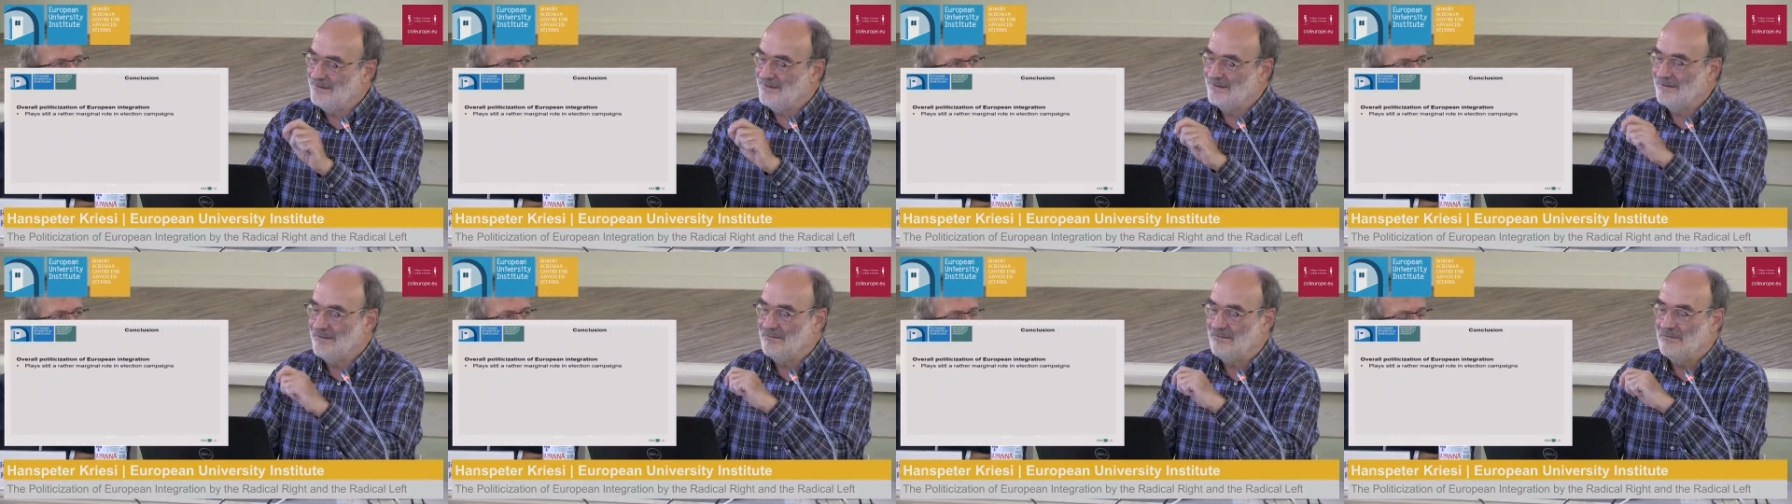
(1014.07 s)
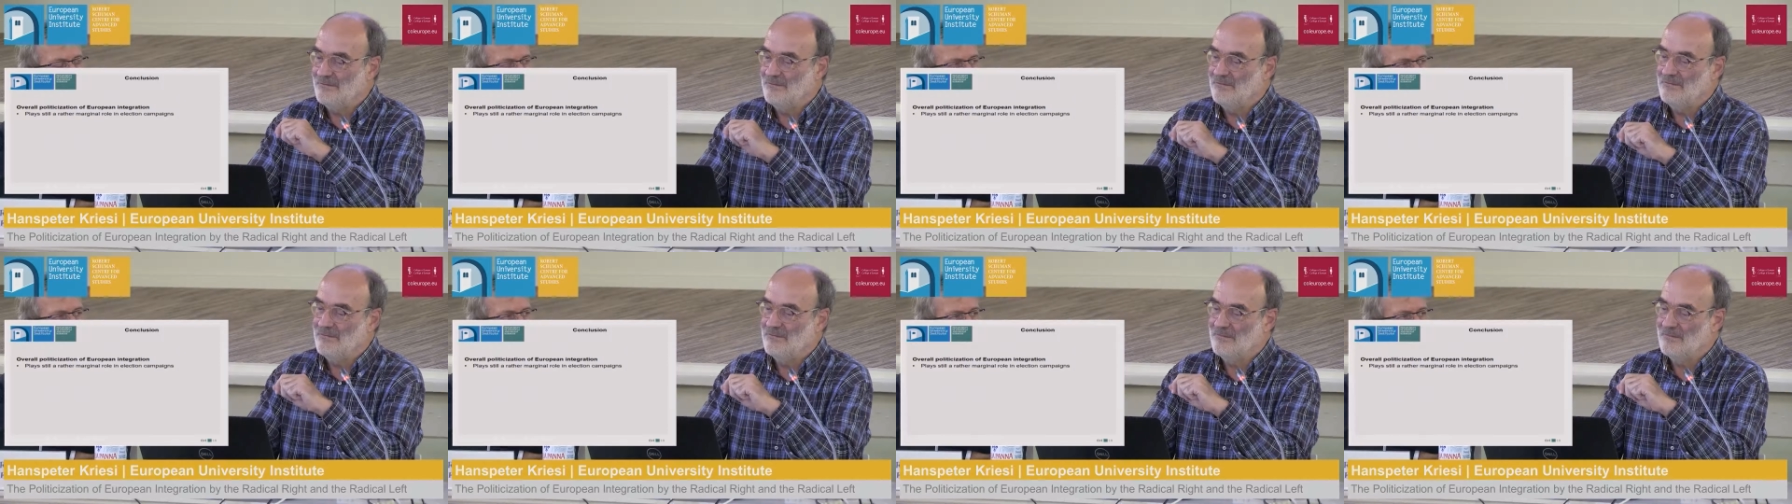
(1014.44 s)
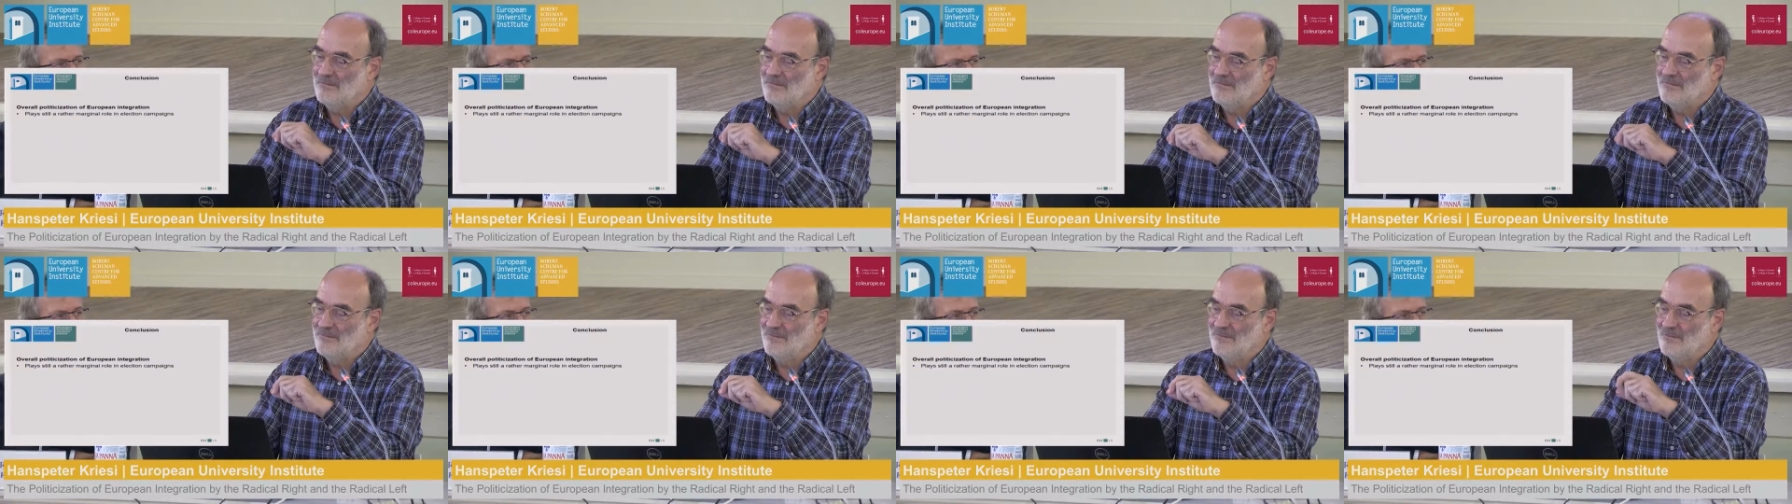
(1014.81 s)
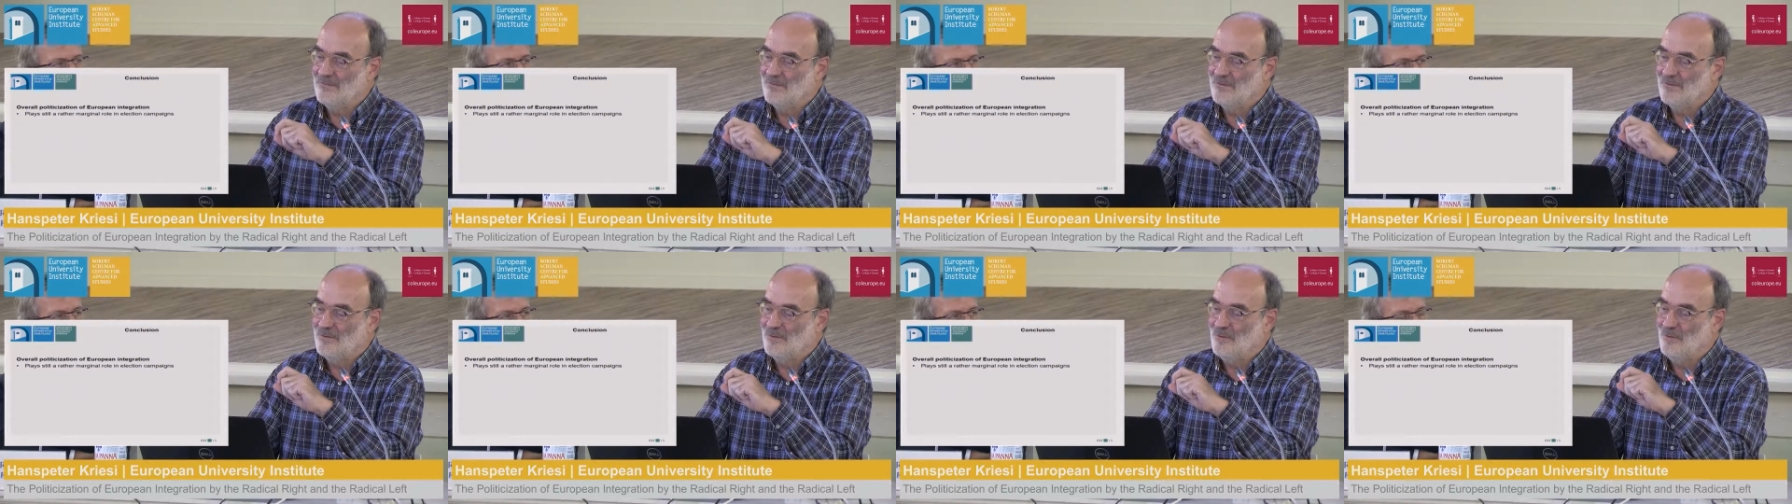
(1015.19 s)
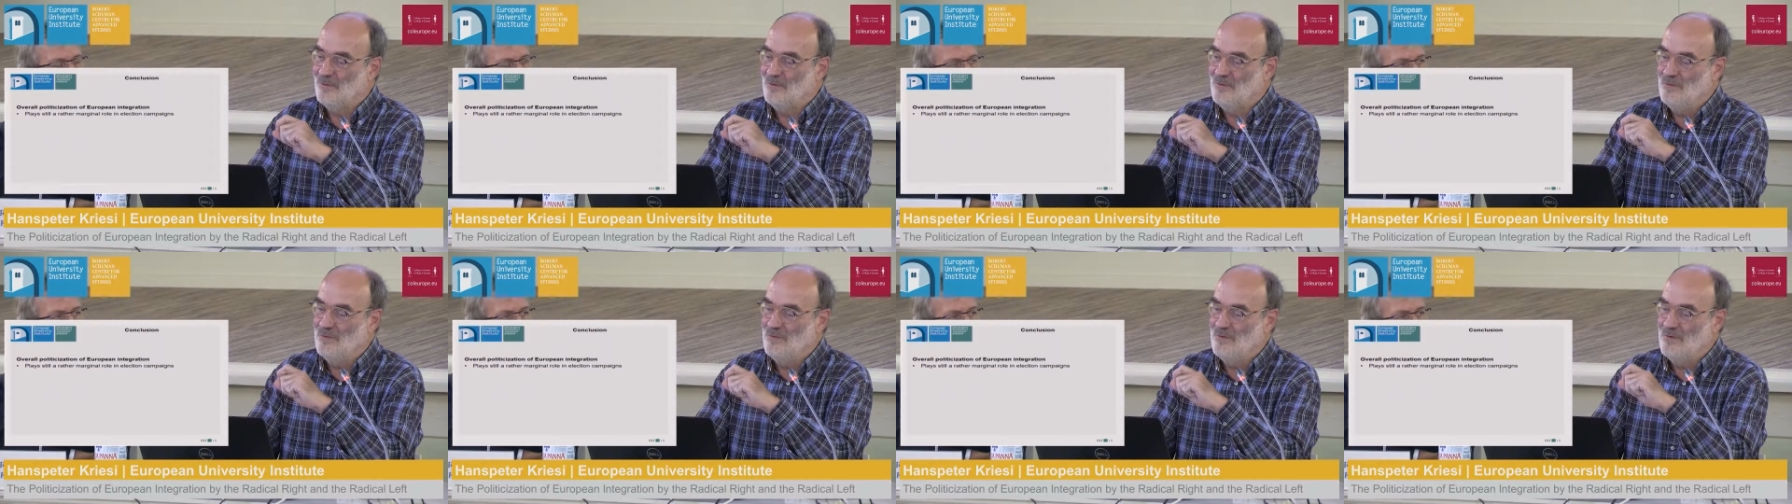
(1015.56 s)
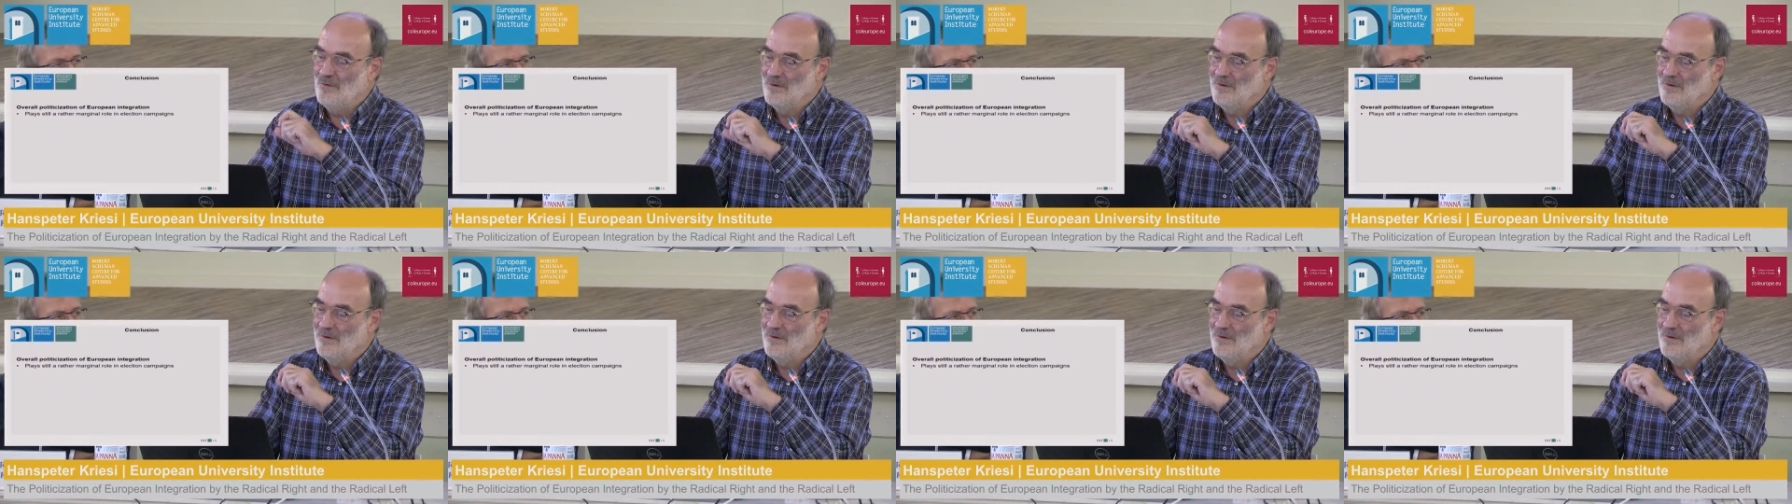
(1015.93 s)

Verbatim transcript: uh, too